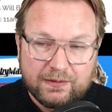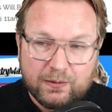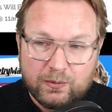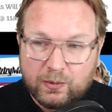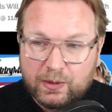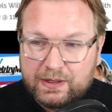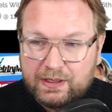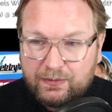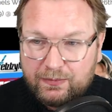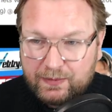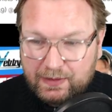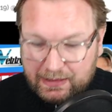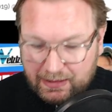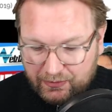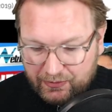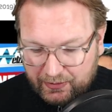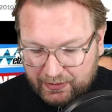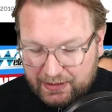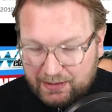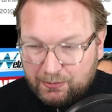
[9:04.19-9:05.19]
when they fill out
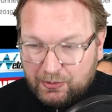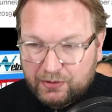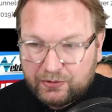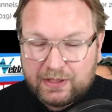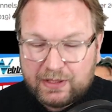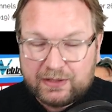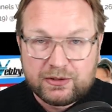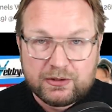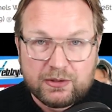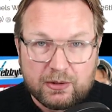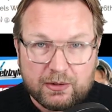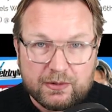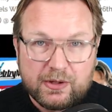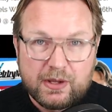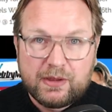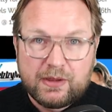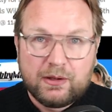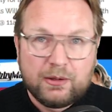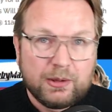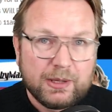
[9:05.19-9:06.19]
their email address and you're
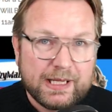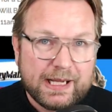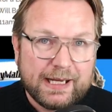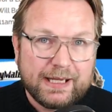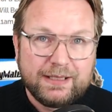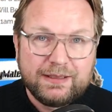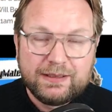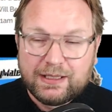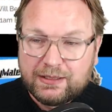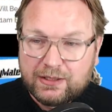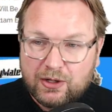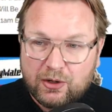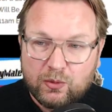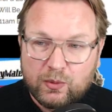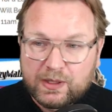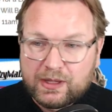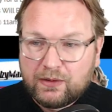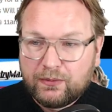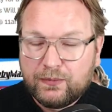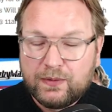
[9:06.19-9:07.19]
not online, they know
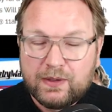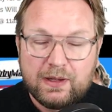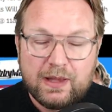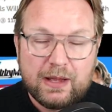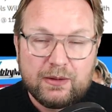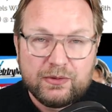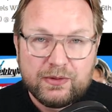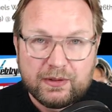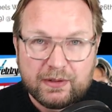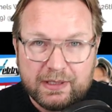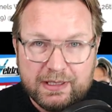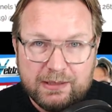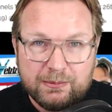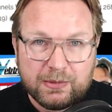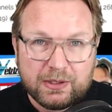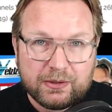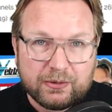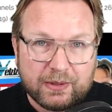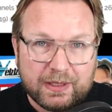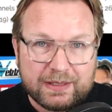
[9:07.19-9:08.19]
when they fill out their
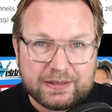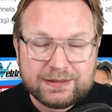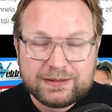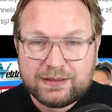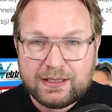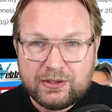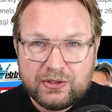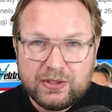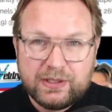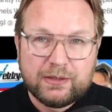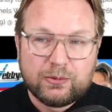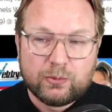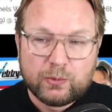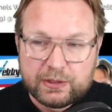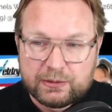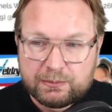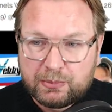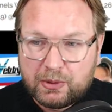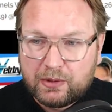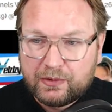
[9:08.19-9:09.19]
email address that you can
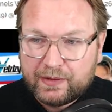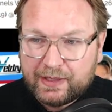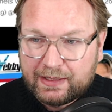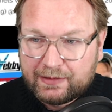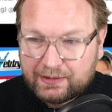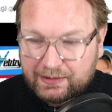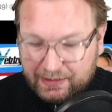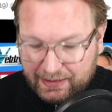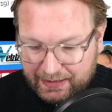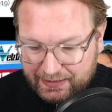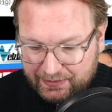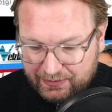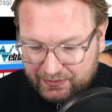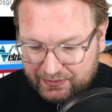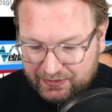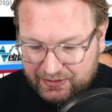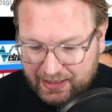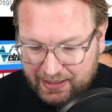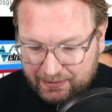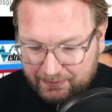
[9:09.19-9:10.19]
respond at a later
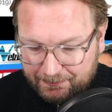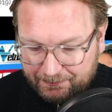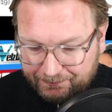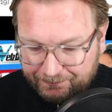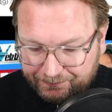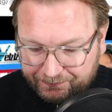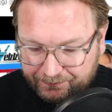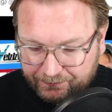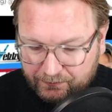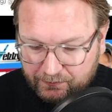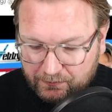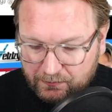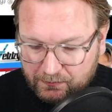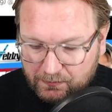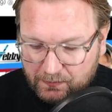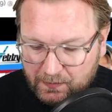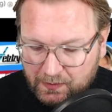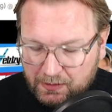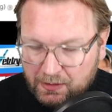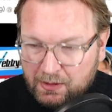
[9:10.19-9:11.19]
time.
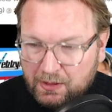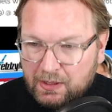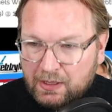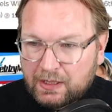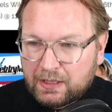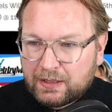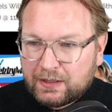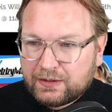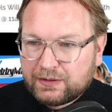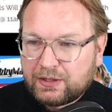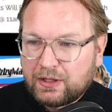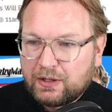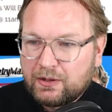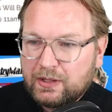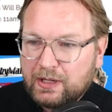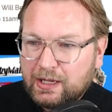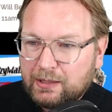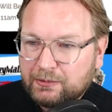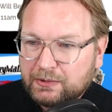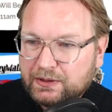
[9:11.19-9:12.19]

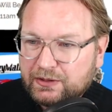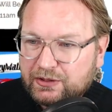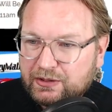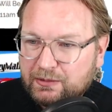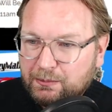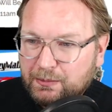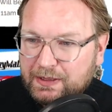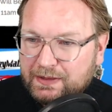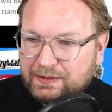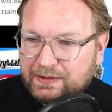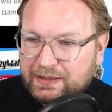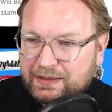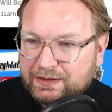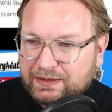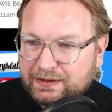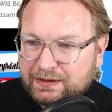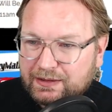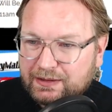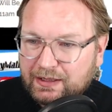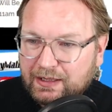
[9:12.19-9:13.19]
So I'm going to submit
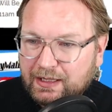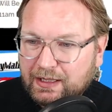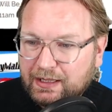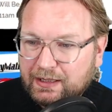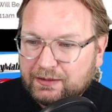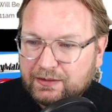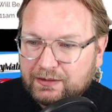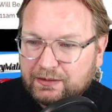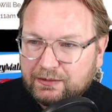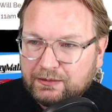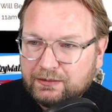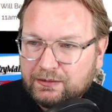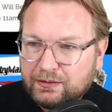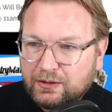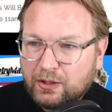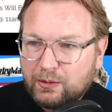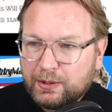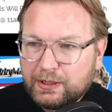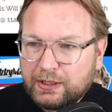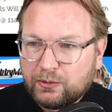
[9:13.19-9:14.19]
this and
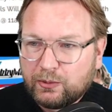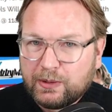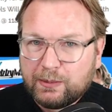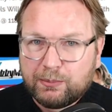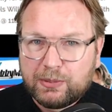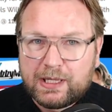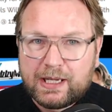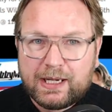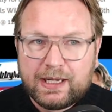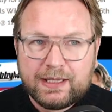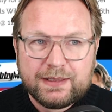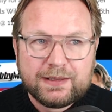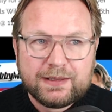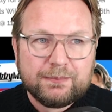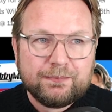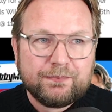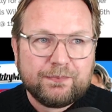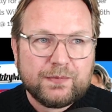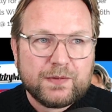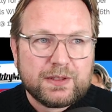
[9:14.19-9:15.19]
nobody replied.
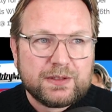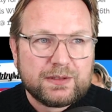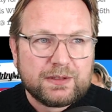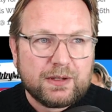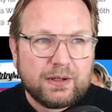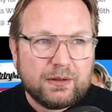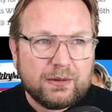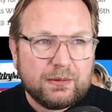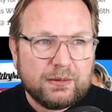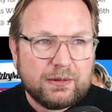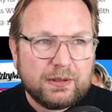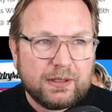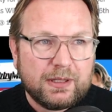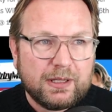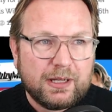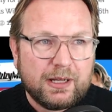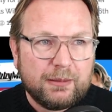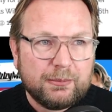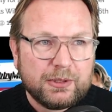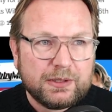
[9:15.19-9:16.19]
So
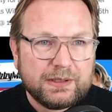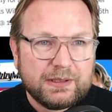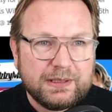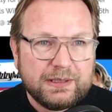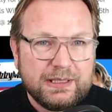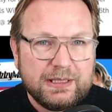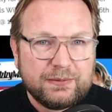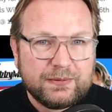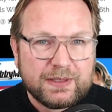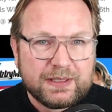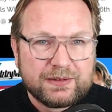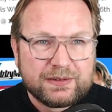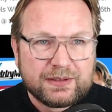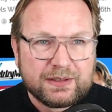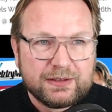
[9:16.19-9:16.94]
I'm going to leave this